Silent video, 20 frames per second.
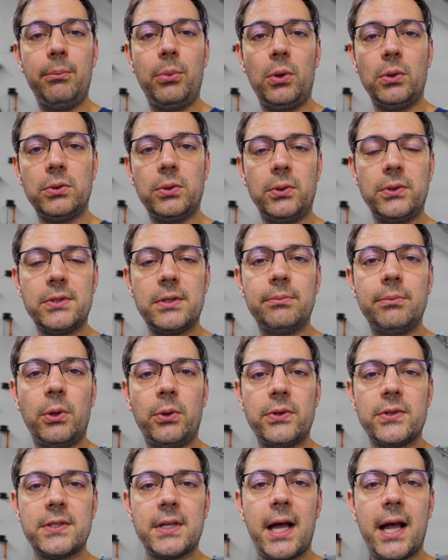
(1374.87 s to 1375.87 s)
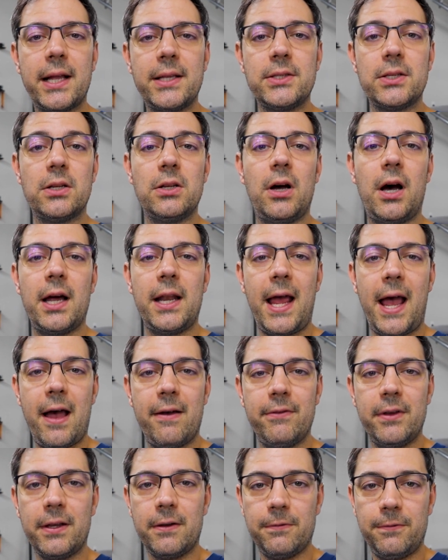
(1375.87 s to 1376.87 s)
bolt holes on both sides not
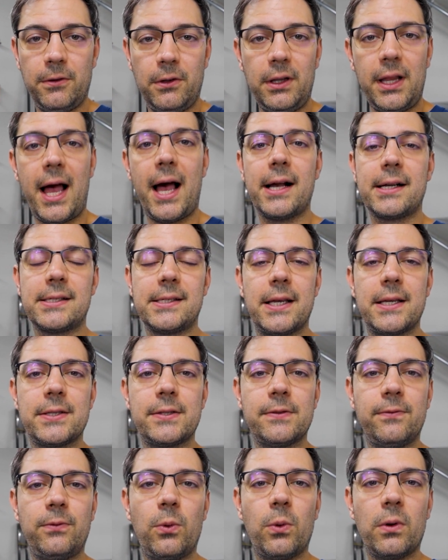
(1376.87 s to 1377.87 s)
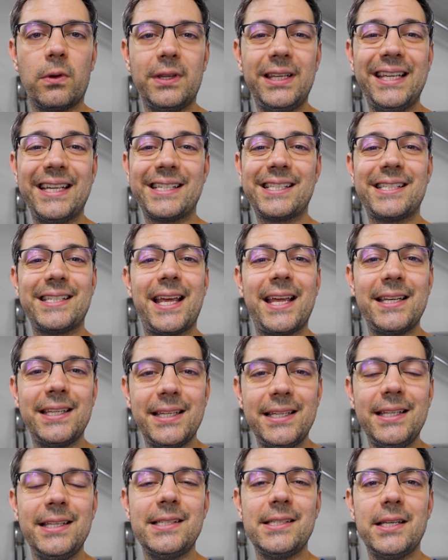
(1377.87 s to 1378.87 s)
having full access for the
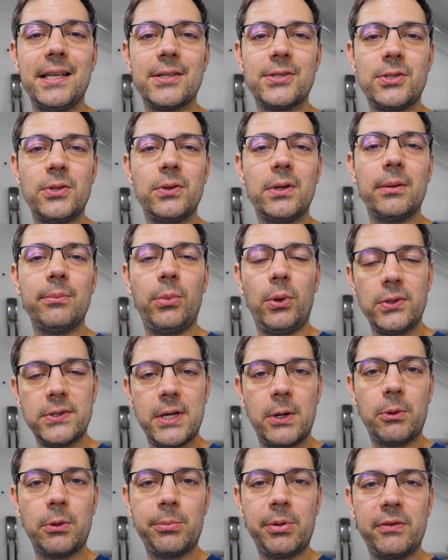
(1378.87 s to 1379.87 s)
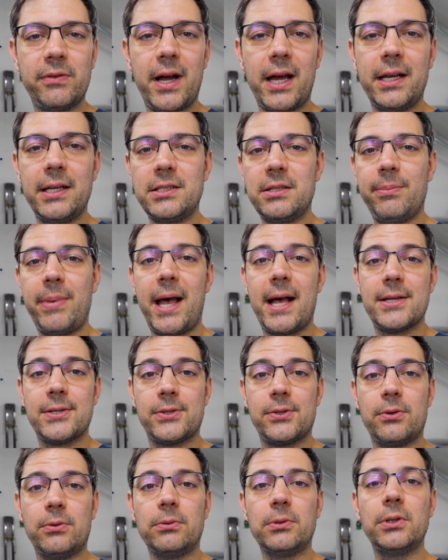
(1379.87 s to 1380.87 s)
extended ECS tuning bolts that were provided to
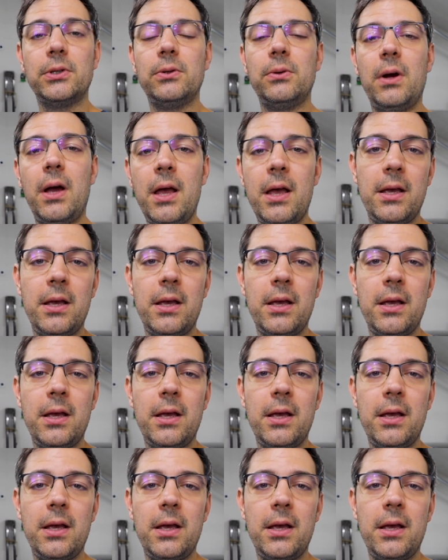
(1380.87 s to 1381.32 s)
pass through